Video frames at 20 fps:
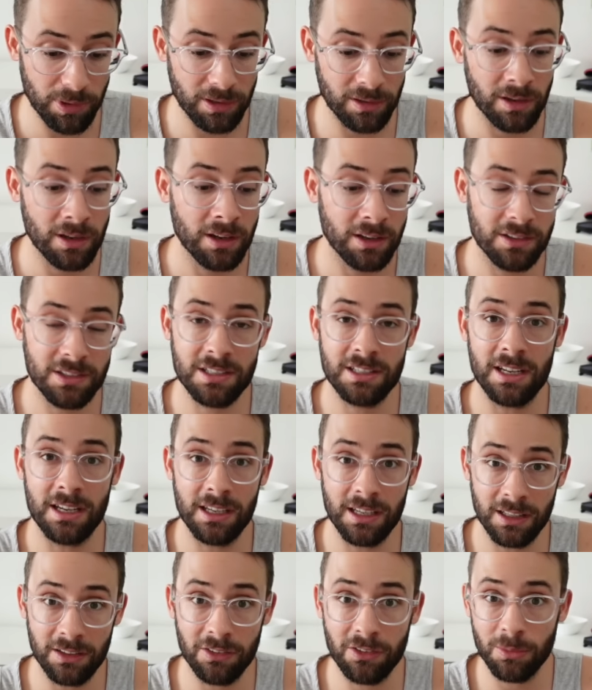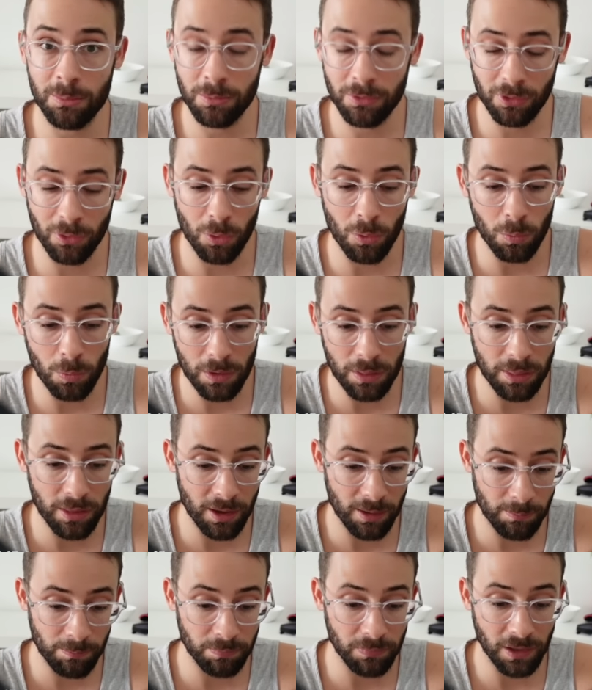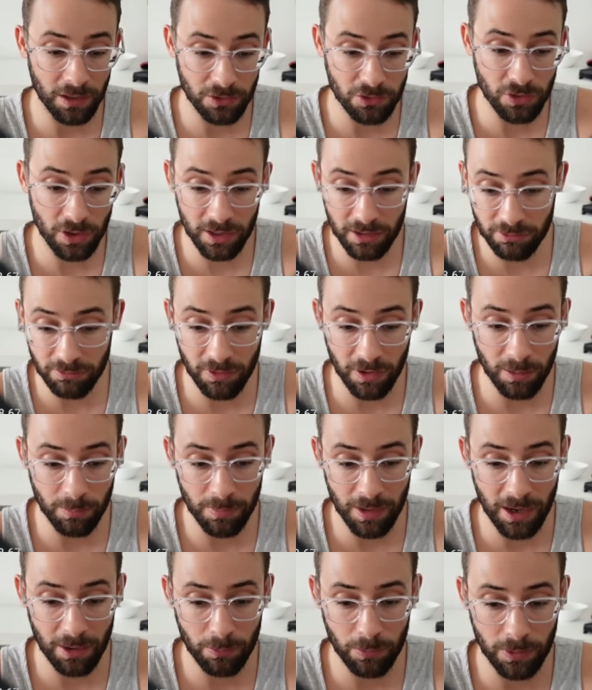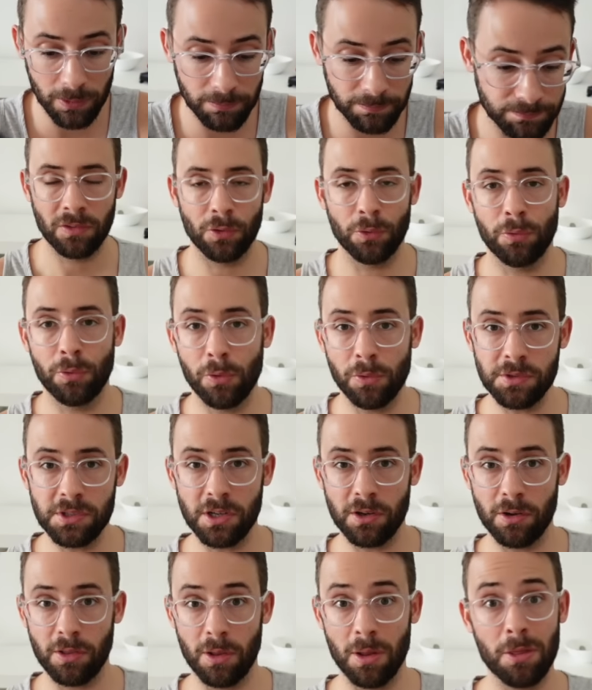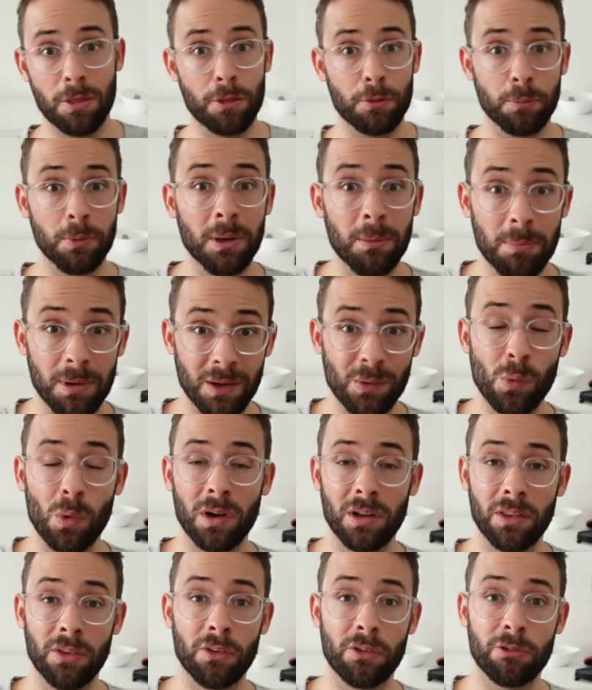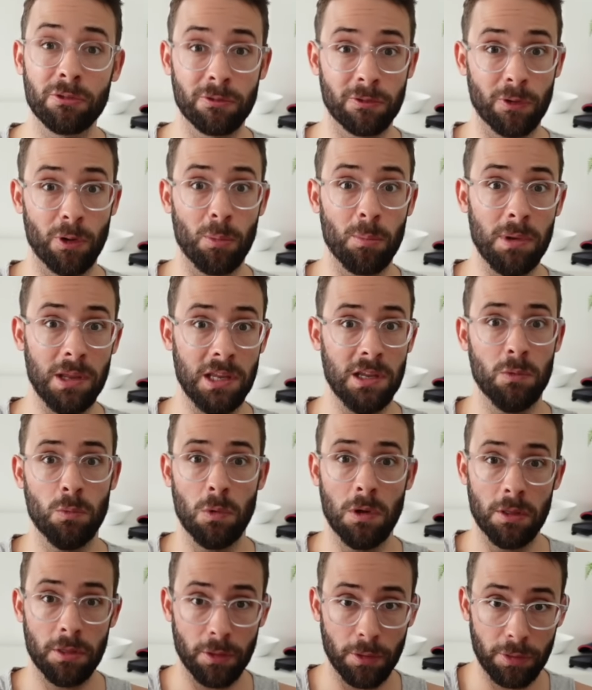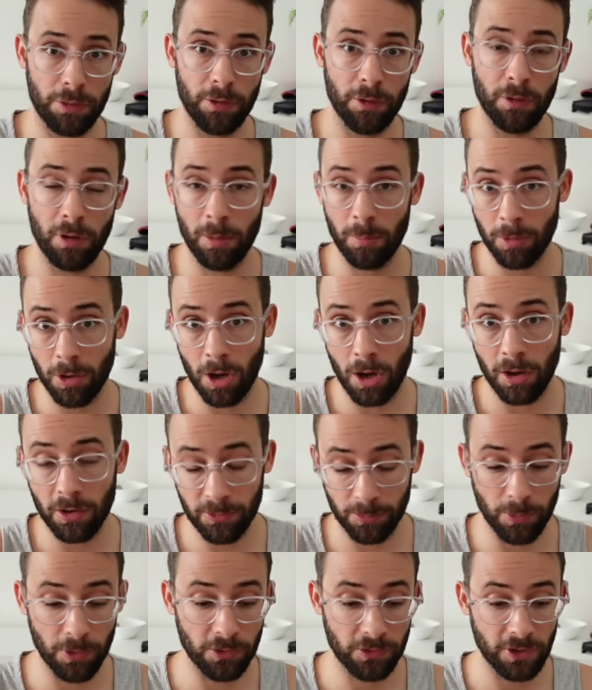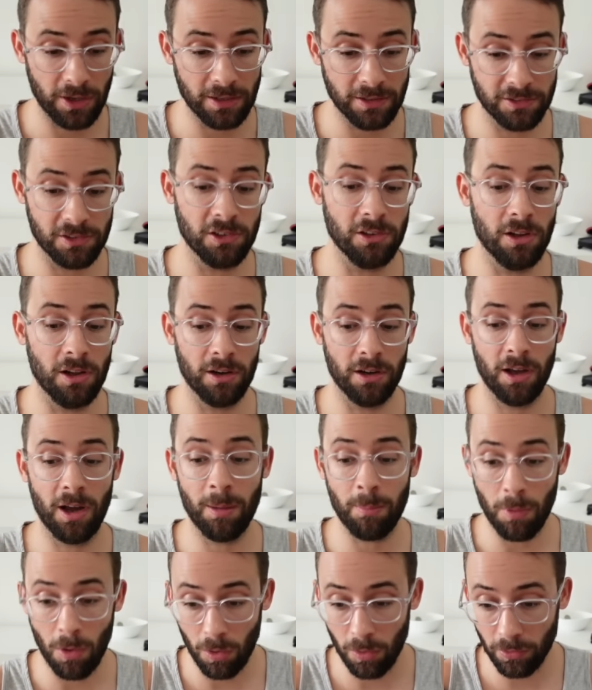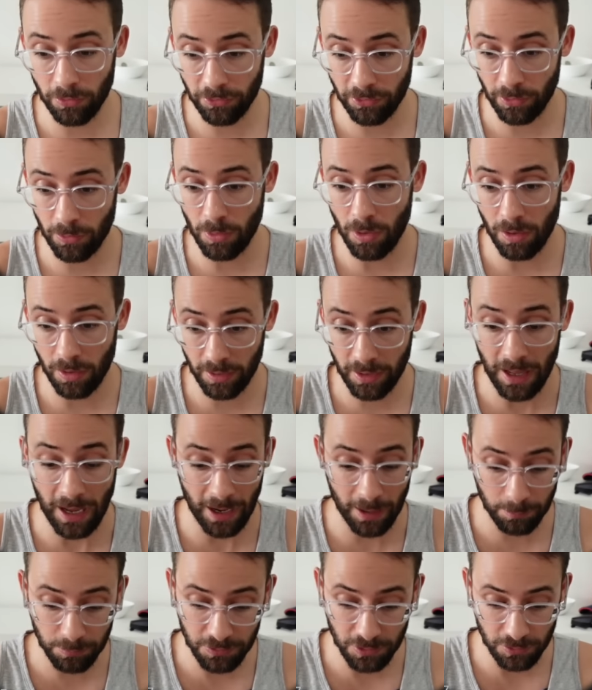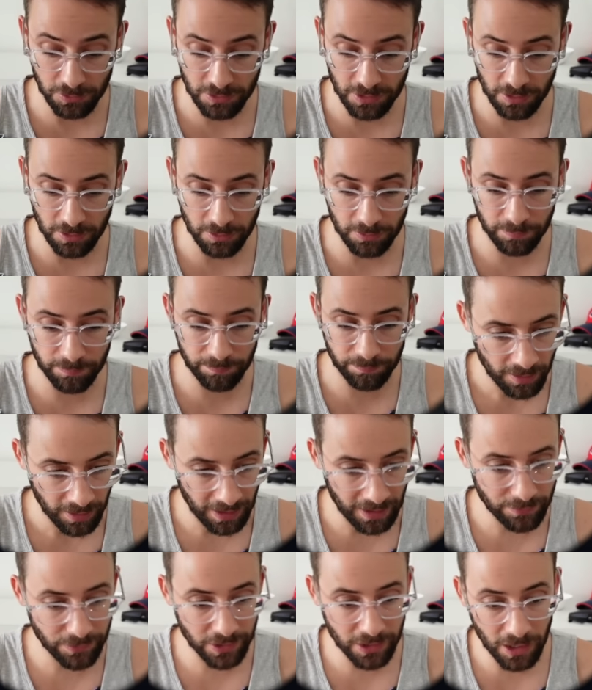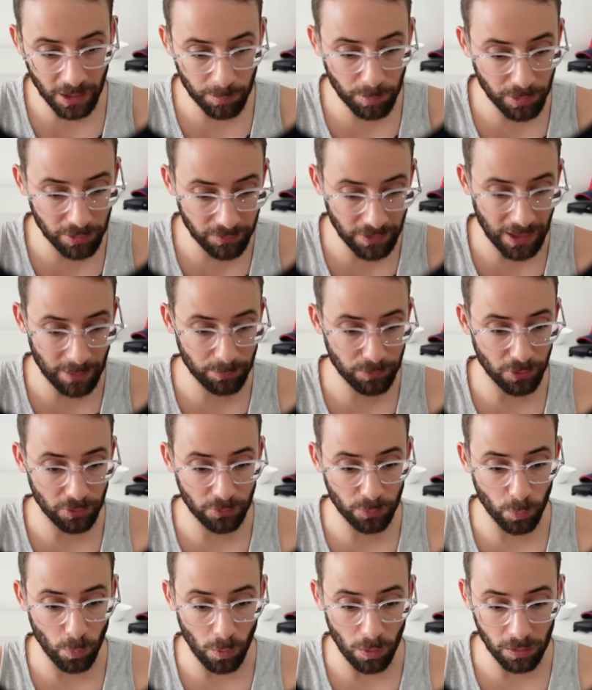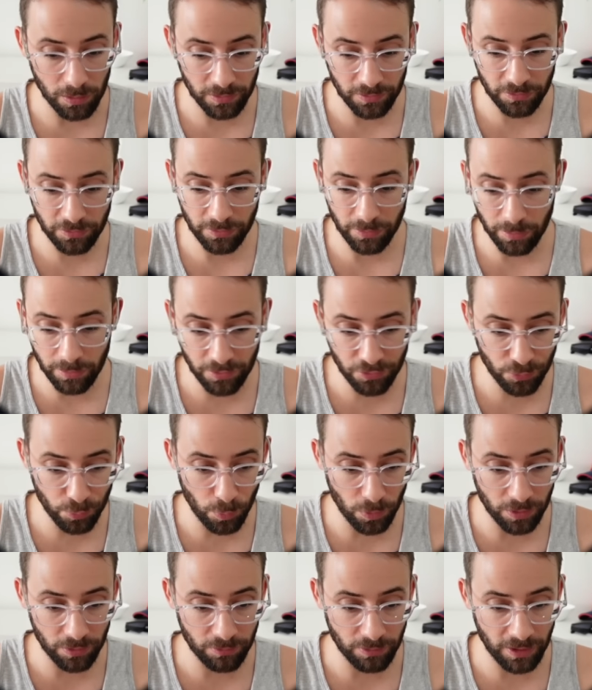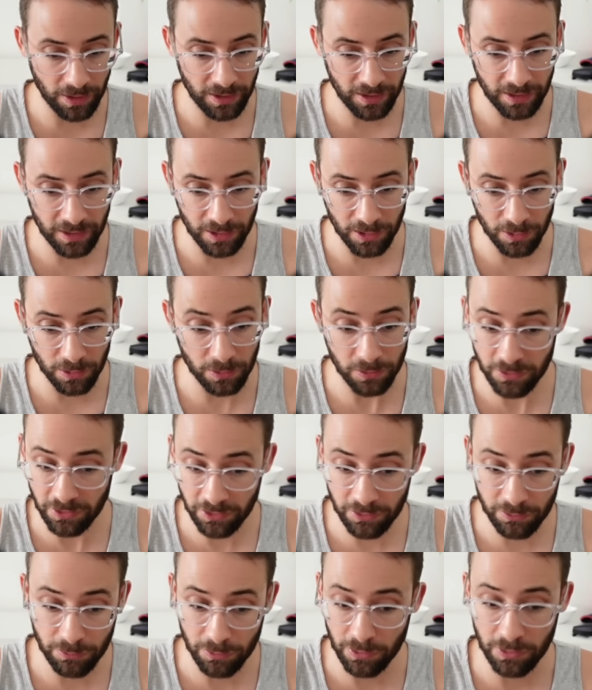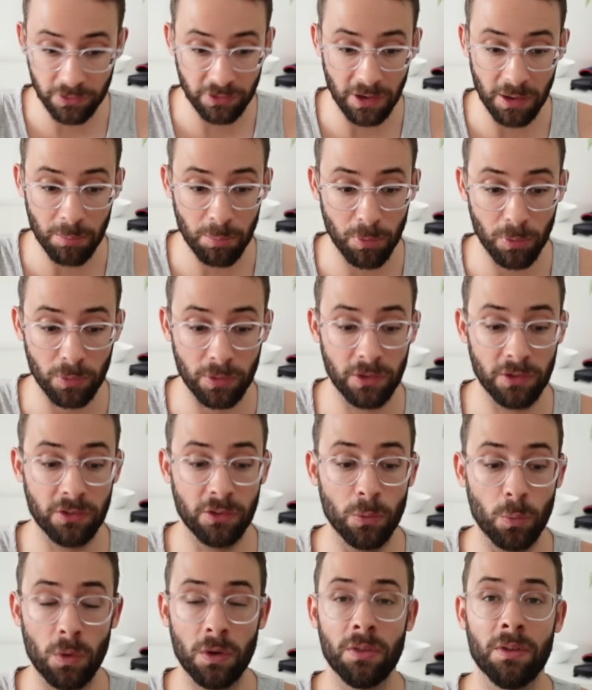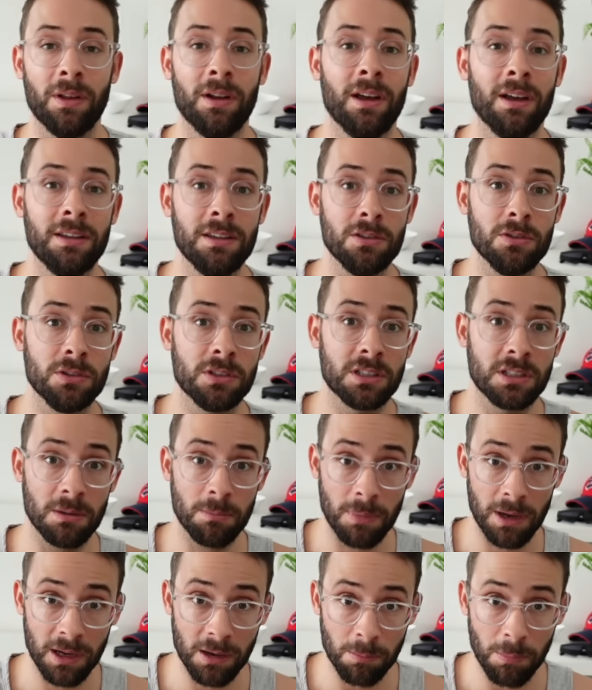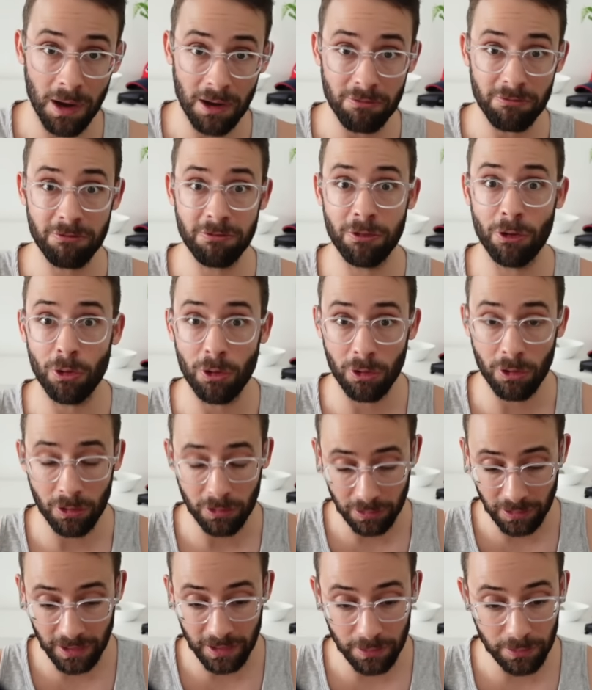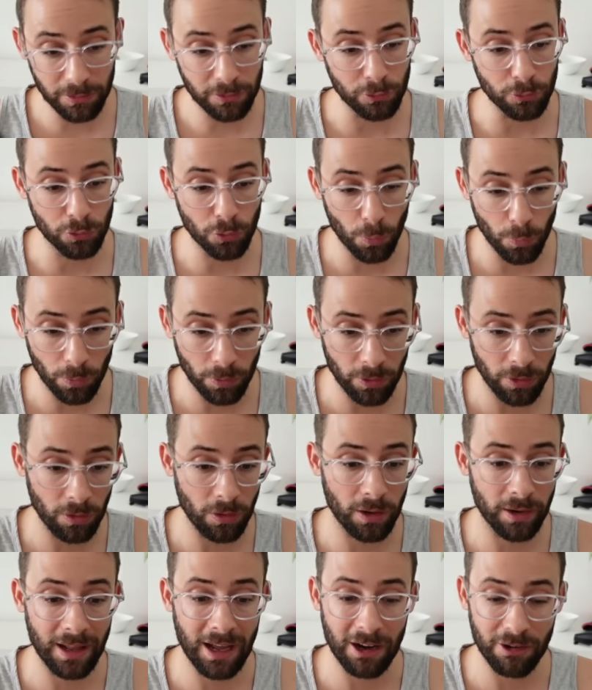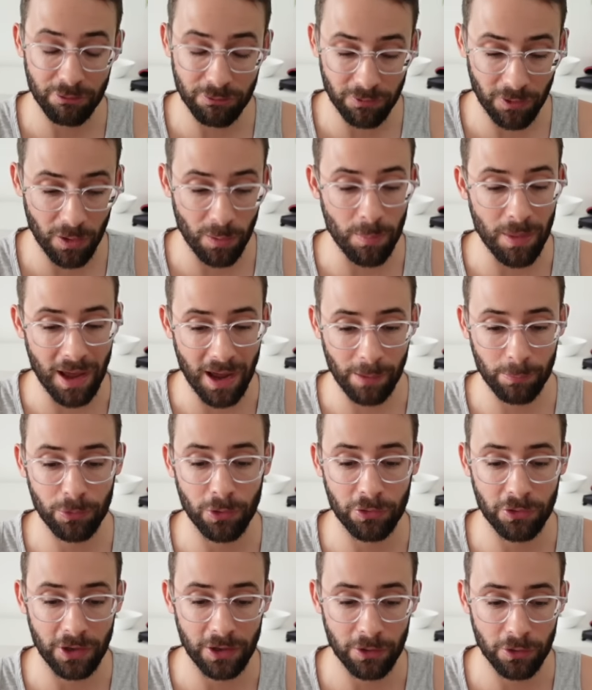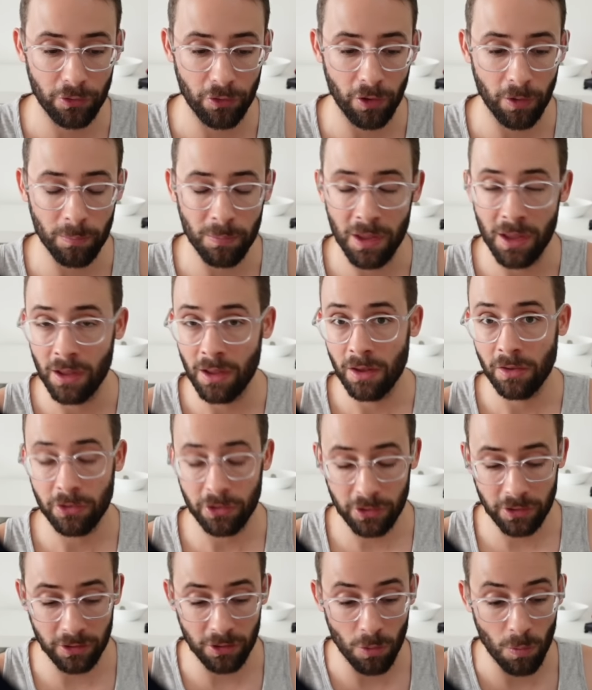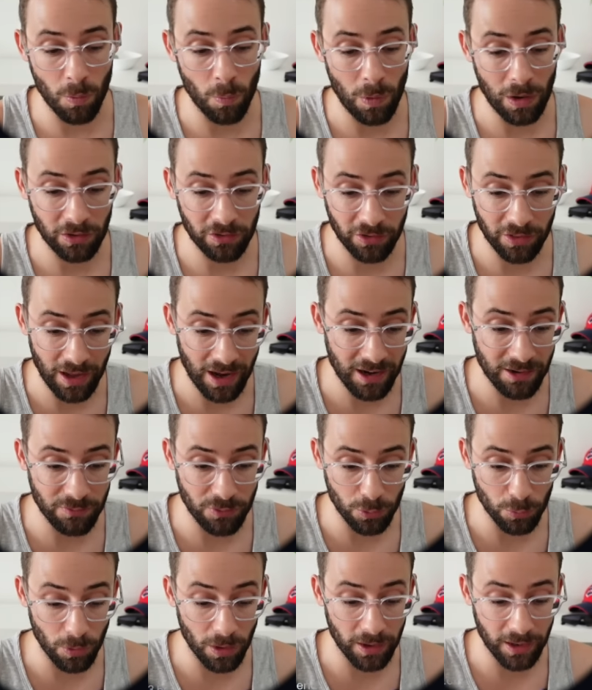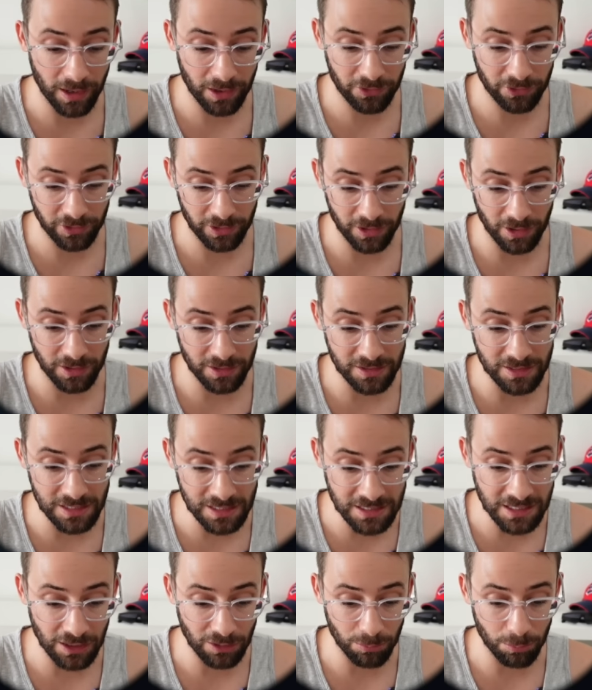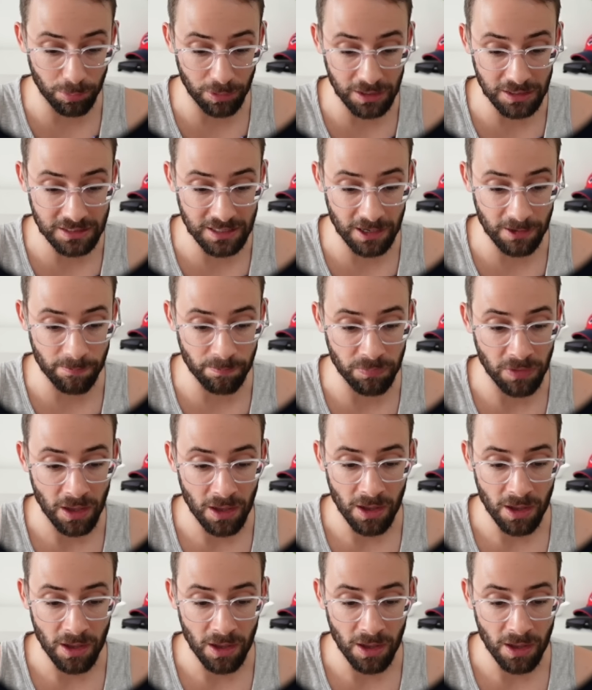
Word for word: been staking some Sol with them and trying to farm that one. So those are the three big ones for me with Ethereum, Cosmos, and Solana. I'm also on Aptos though. I have a couple of Aptos wallets. This one right here, just for example, is the one that I use to make my full length tutorial on how to farm the Aptos airdrop. So you can go and watch that if you want actually a detailed breakdown.